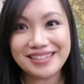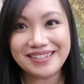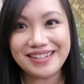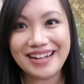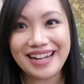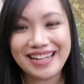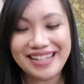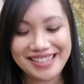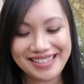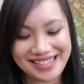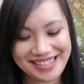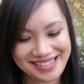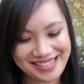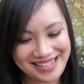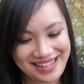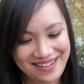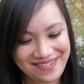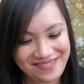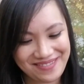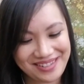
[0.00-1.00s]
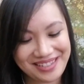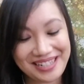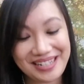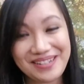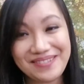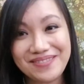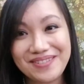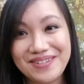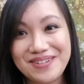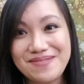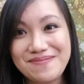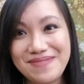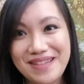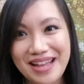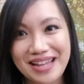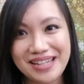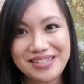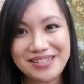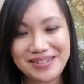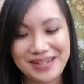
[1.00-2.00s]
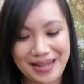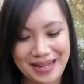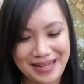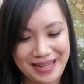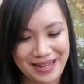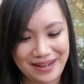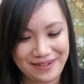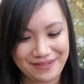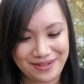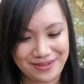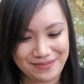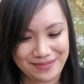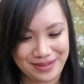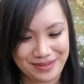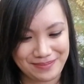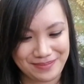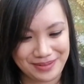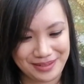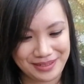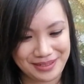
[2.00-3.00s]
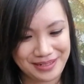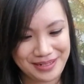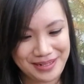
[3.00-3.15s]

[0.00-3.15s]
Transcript: Right? Is that what I wrote, Patrick? I can't remember.